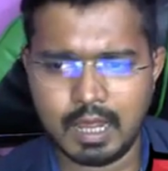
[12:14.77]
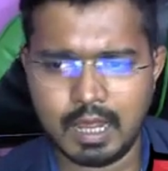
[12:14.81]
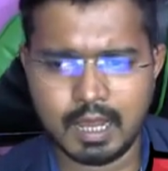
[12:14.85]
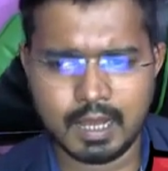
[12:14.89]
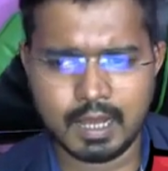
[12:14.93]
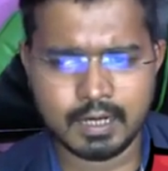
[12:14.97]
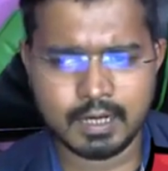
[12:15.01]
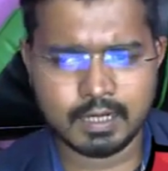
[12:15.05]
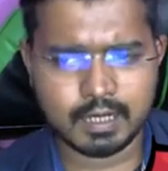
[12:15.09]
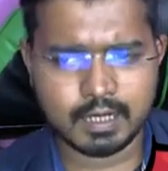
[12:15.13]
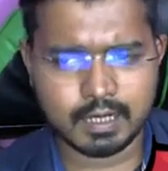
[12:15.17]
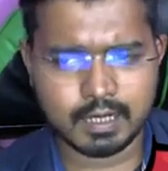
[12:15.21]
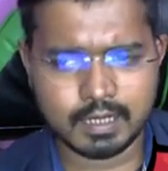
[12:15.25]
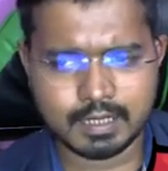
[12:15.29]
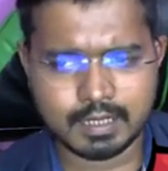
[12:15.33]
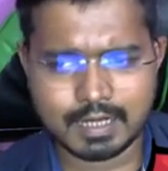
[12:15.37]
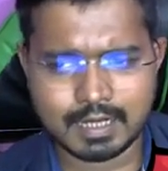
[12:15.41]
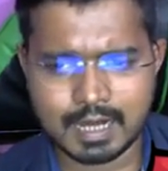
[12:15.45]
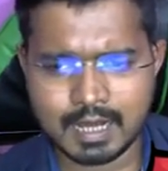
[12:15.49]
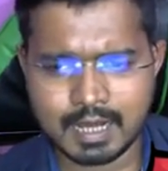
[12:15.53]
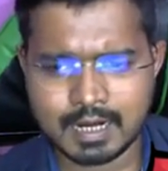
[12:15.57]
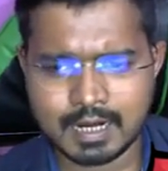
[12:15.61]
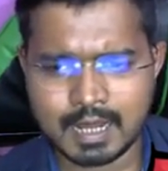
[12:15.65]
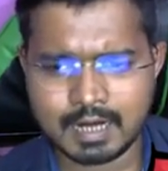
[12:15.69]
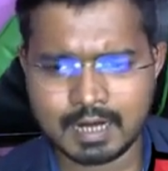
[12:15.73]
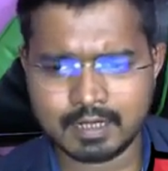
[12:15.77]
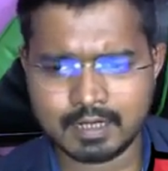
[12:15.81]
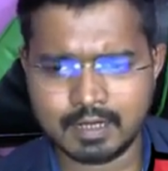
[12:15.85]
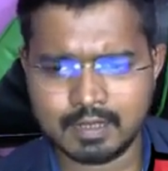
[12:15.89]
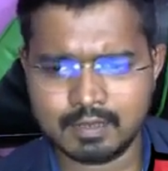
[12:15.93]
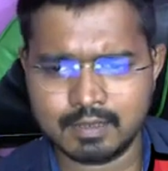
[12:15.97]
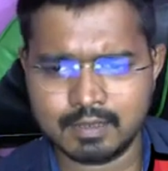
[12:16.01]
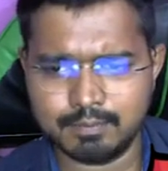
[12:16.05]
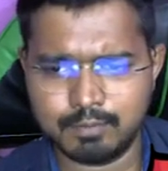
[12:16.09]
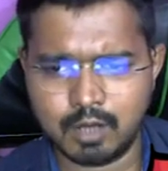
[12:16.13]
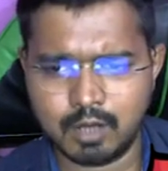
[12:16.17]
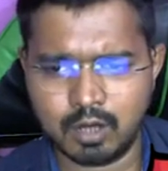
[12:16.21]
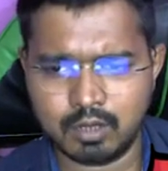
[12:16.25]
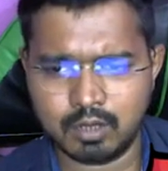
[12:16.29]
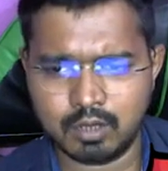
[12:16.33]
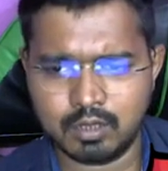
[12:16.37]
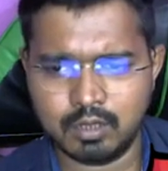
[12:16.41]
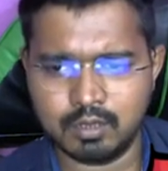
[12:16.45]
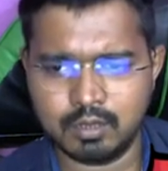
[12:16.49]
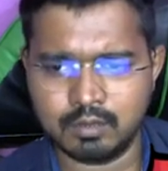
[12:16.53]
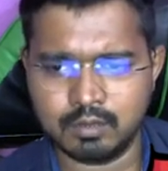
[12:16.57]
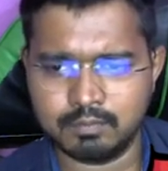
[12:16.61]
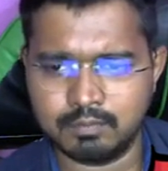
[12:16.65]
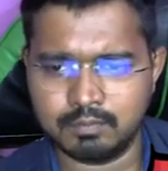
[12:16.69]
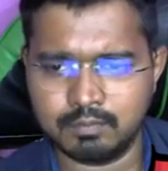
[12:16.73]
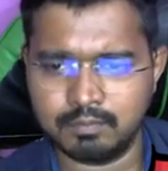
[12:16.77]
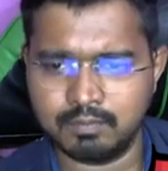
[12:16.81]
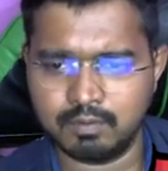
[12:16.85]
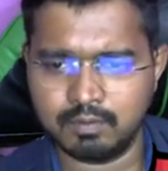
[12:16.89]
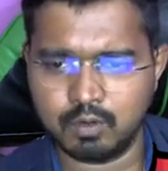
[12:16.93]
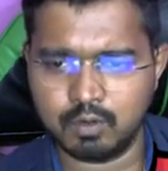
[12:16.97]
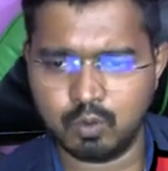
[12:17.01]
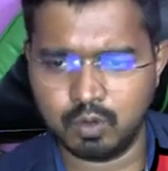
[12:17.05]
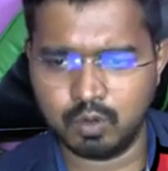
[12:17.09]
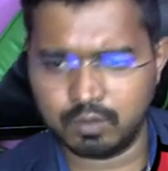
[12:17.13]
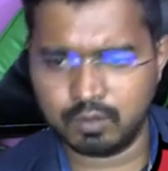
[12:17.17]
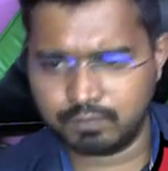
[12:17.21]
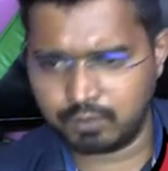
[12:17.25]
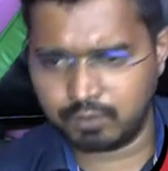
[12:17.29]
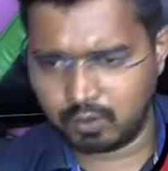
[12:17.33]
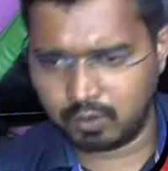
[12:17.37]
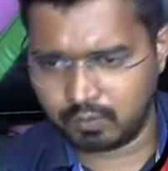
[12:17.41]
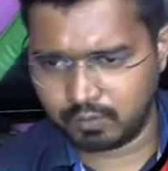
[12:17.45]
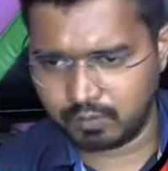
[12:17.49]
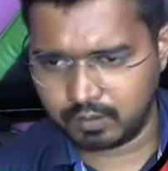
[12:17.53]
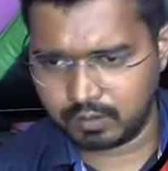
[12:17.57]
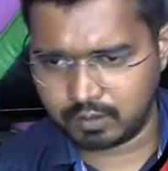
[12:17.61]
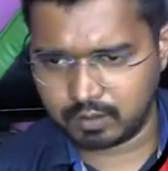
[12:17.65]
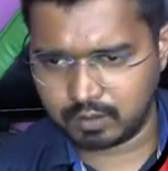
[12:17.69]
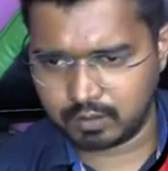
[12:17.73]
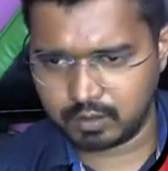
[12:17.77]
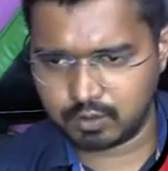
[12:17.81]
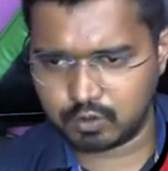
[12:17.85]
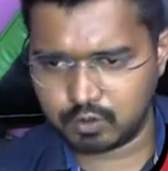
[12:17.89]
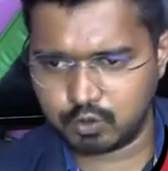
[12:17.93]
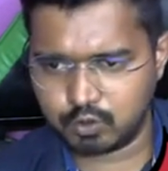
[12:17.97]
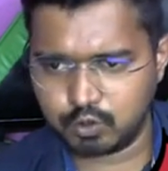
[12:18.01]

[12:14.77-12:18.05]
and it can act as a blocker going forward.